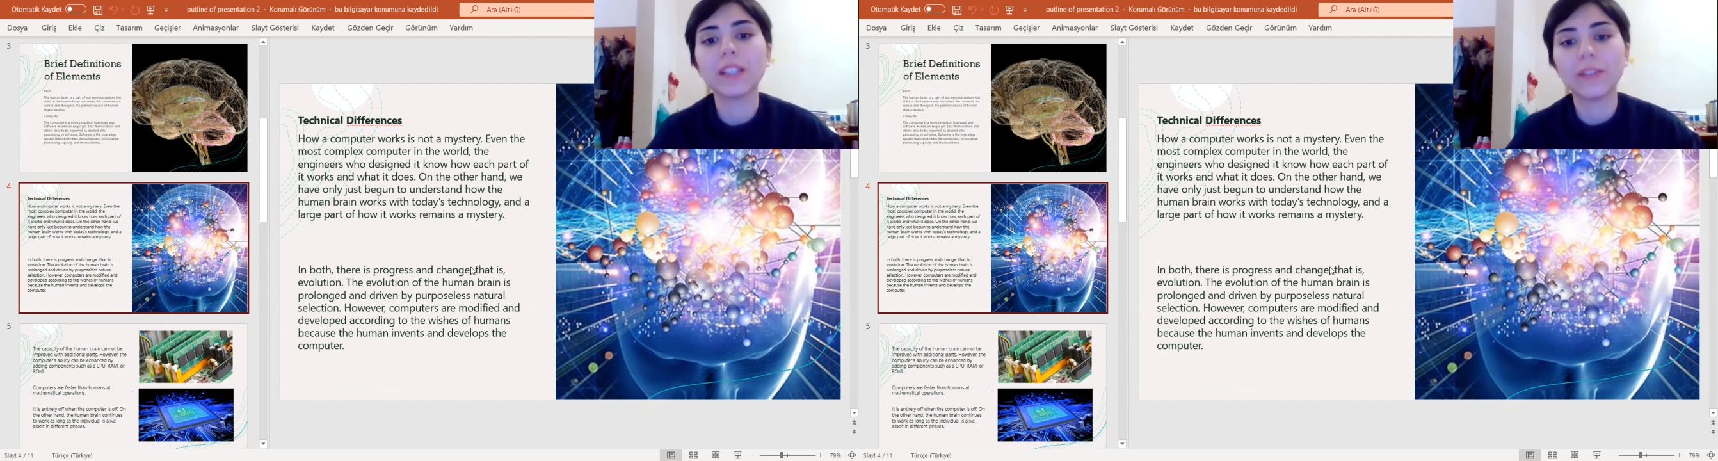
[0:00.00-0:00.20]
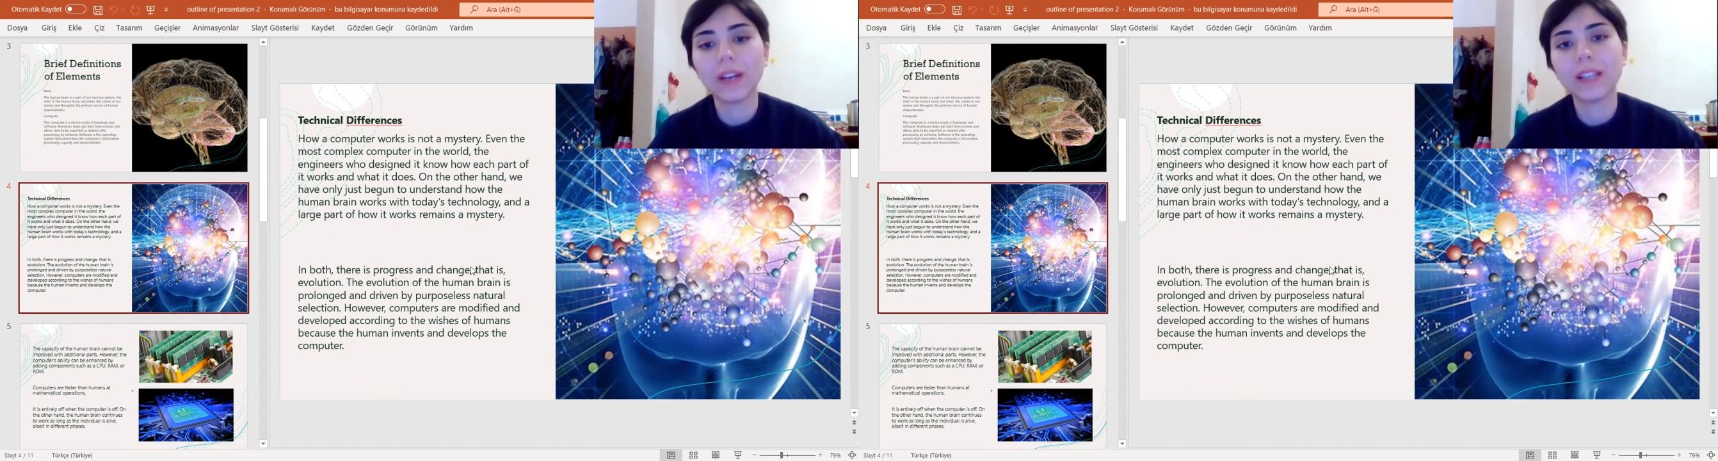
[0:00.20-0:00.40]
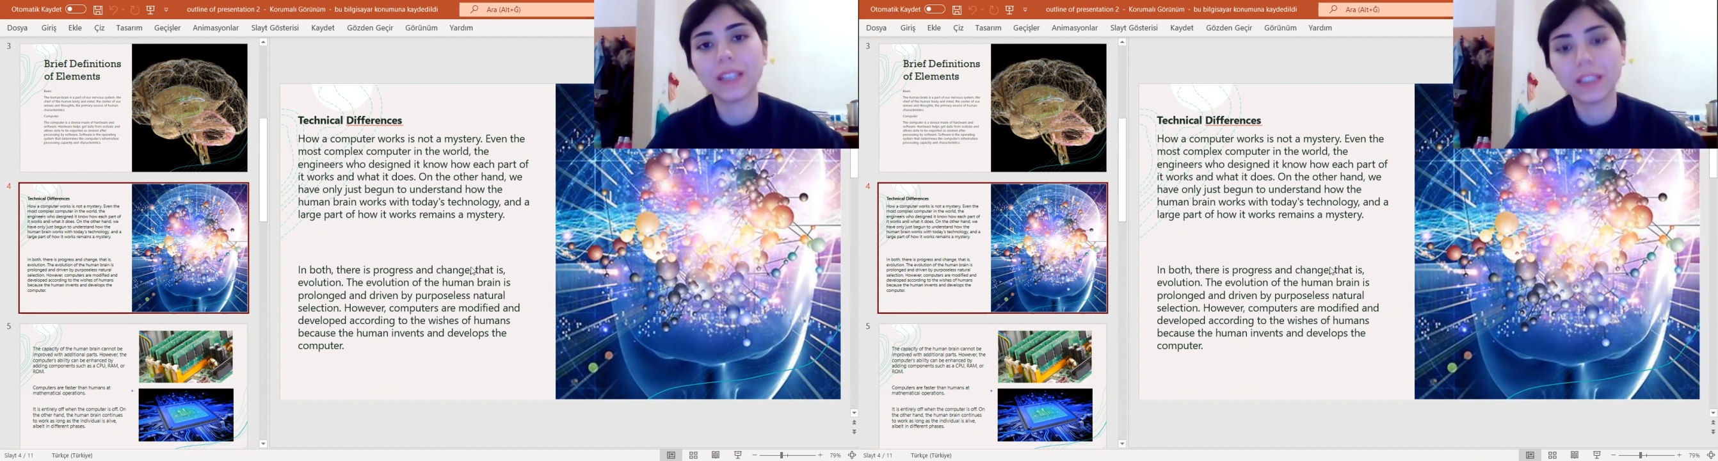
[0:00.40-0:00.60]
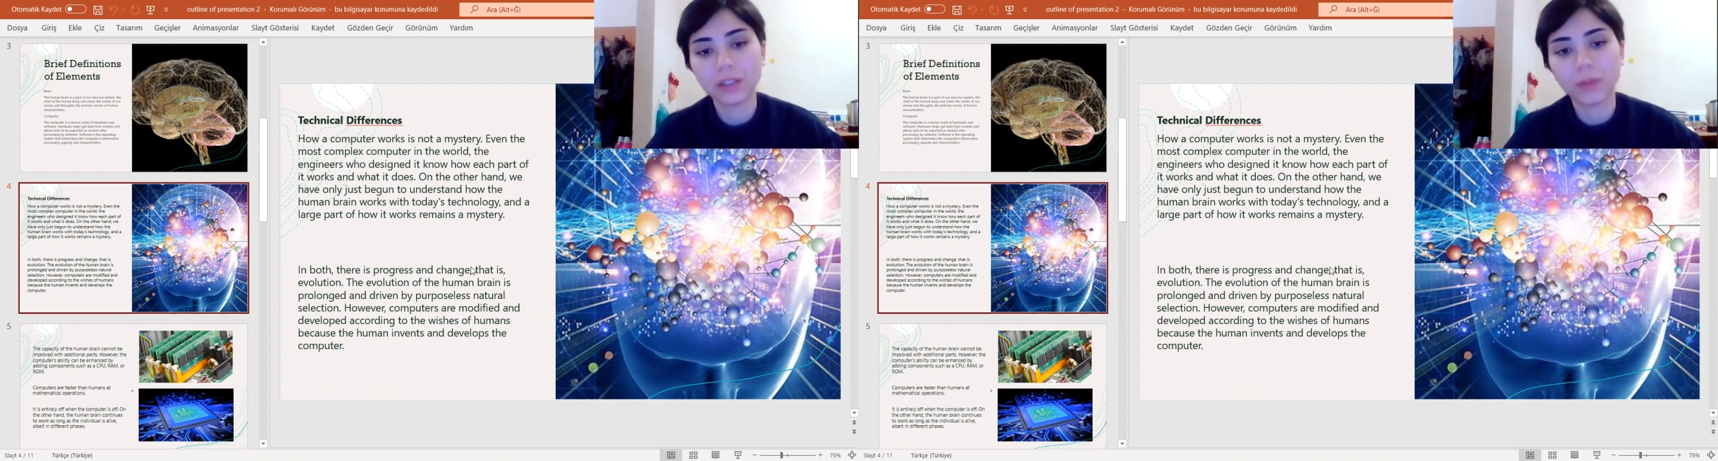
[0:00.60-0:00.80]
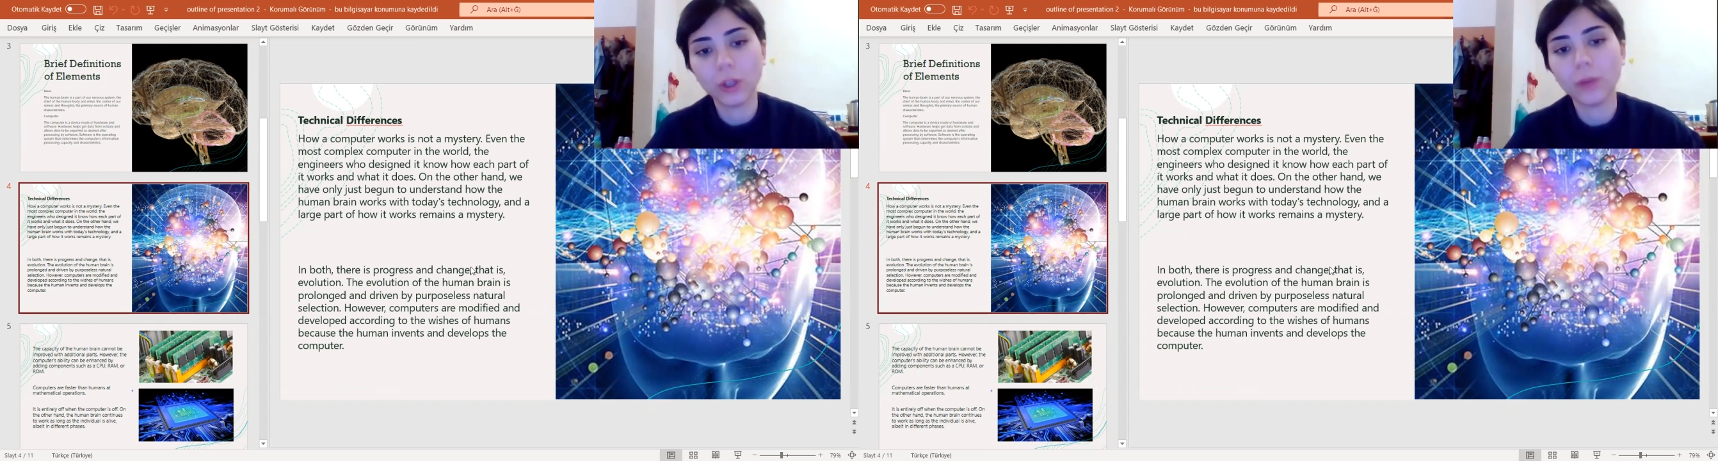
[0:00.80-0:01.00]
invent and
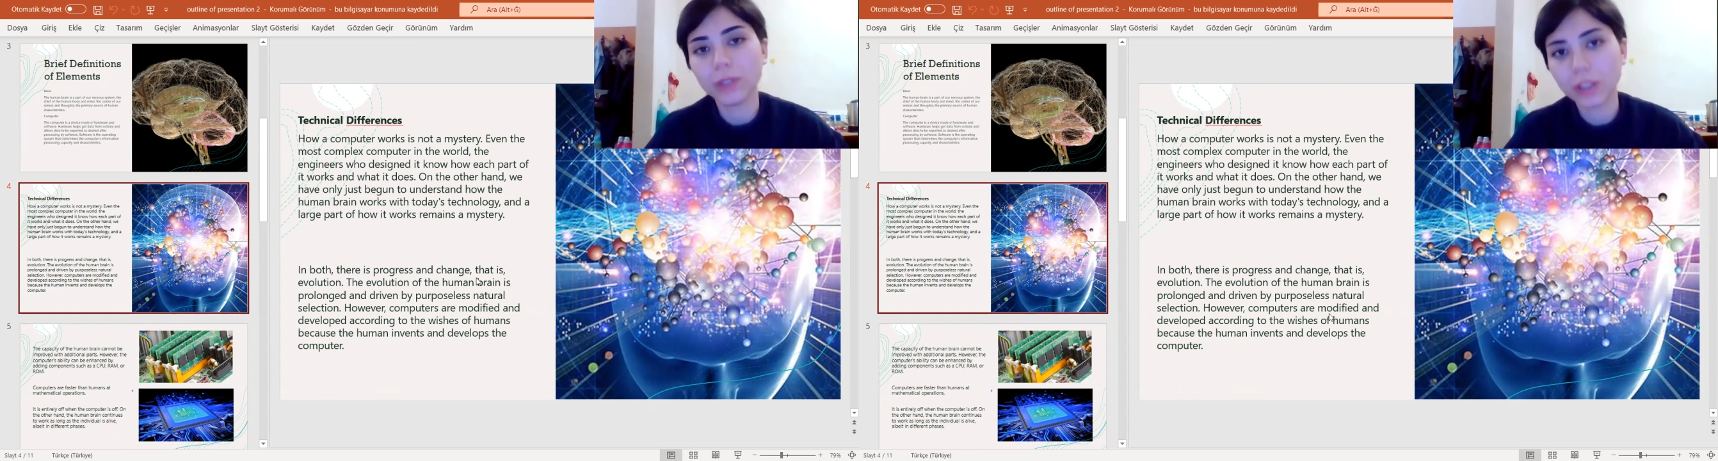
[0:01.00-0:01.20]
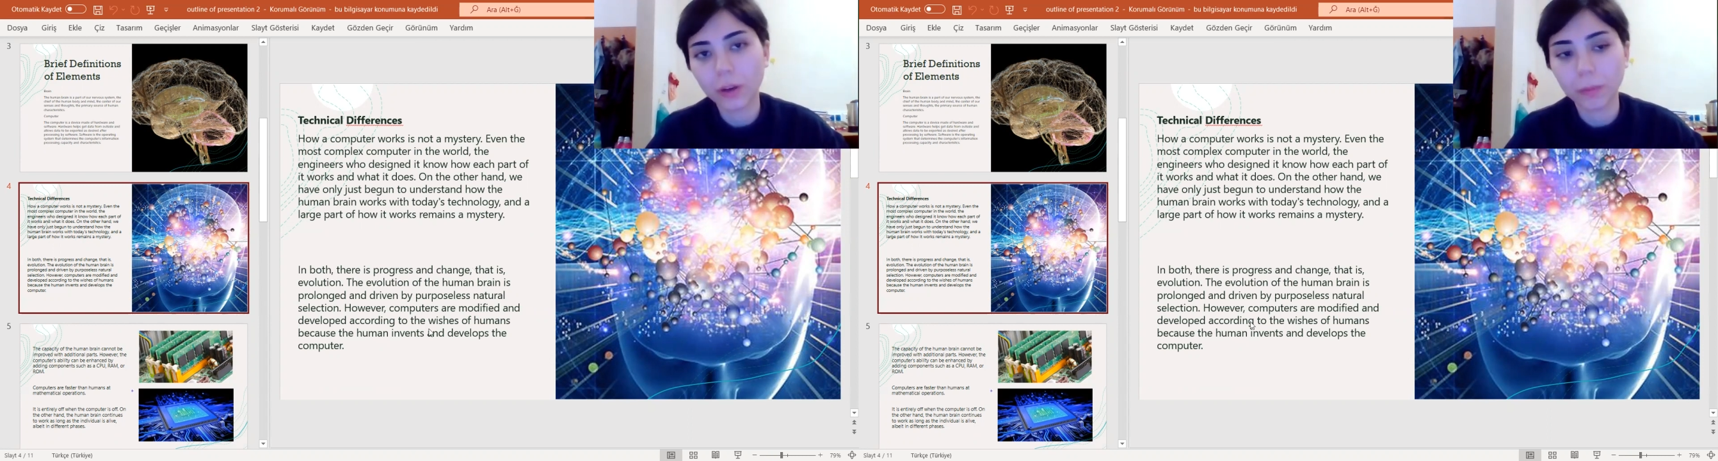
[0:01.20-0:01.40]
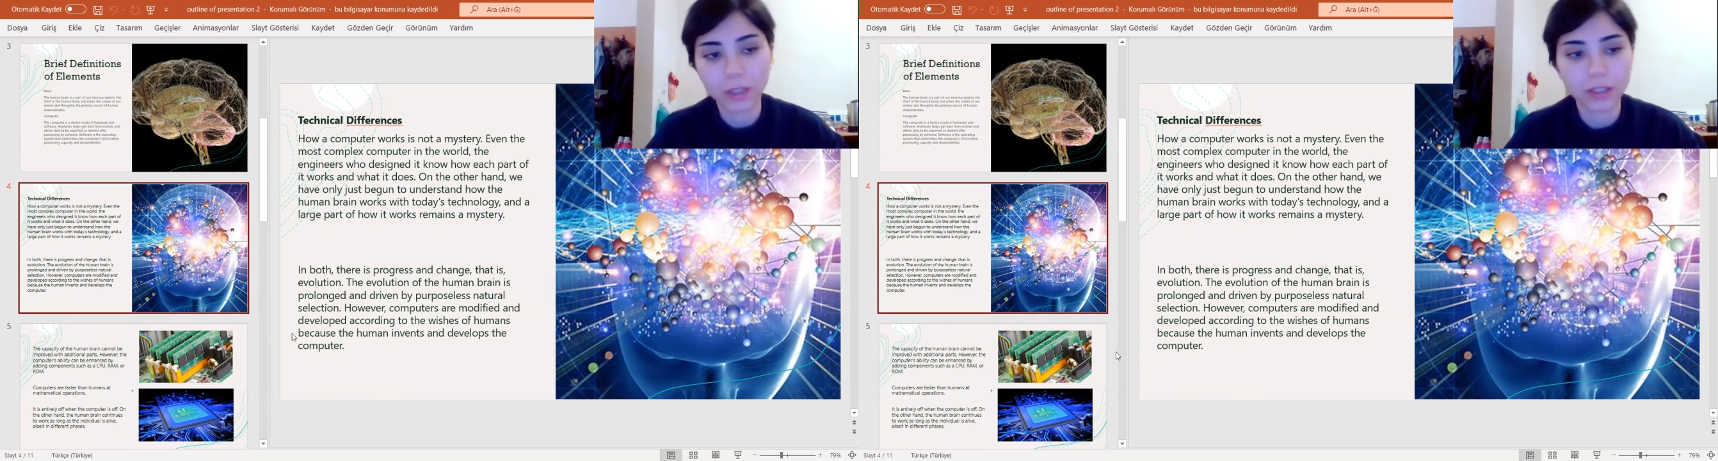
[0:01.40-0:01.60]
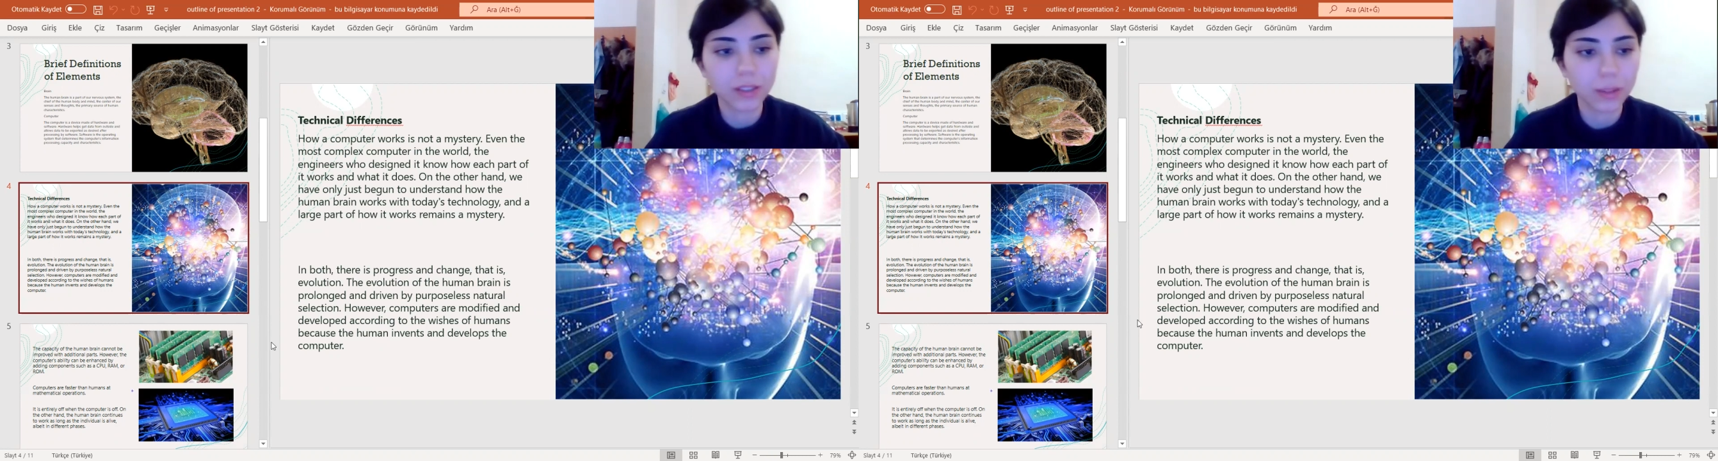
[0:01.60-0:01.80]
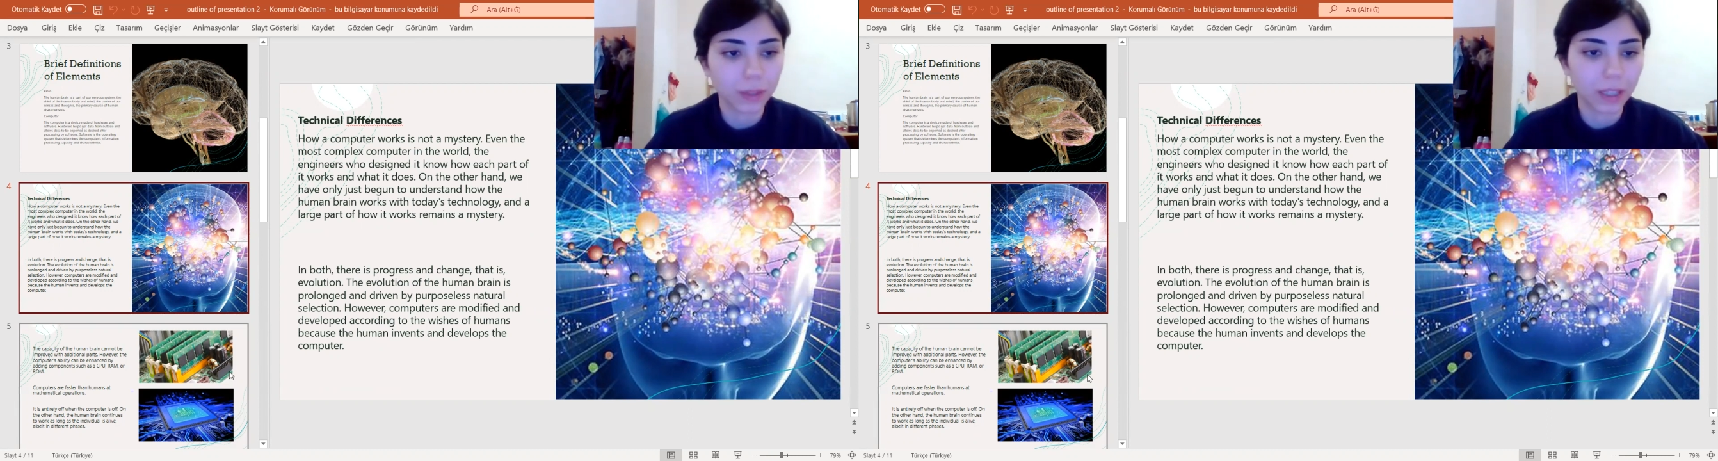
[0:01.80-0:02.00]
develop the computers